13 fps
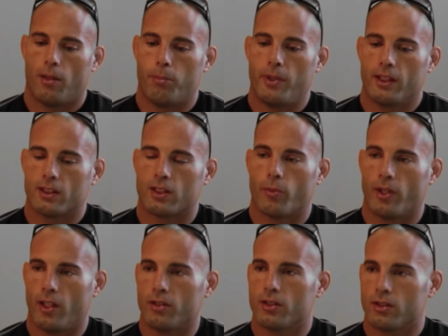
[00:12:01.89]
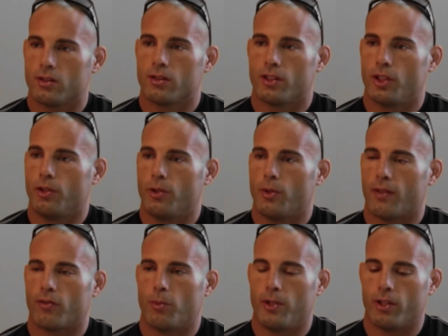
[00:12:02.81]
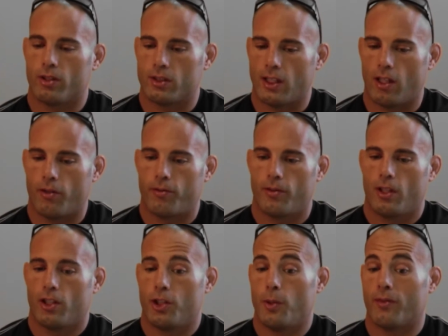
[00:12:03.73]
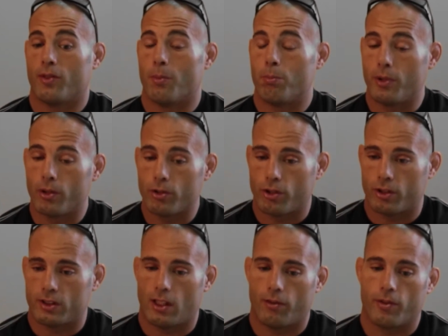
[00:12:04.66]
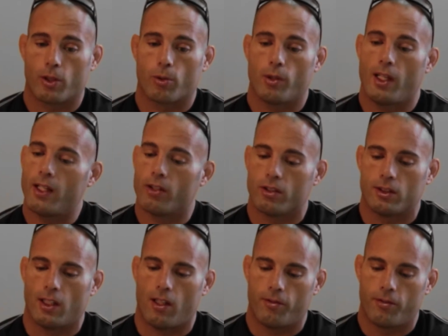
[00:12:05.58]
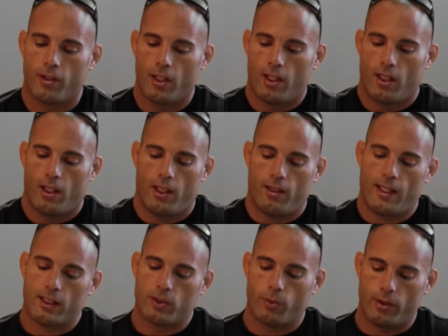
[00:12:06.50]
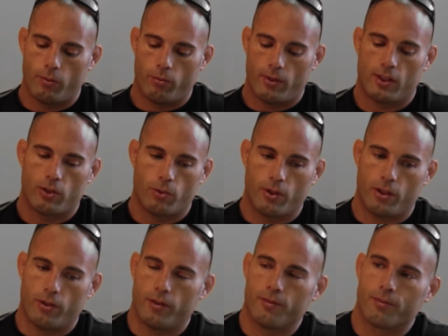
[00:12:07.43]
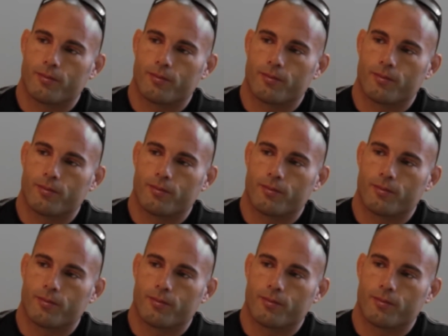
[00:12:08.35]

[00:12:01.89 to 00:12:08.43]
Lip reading: being someone else. You have to be yourself. You have to build yourself and create yourself, and that's what we're doing.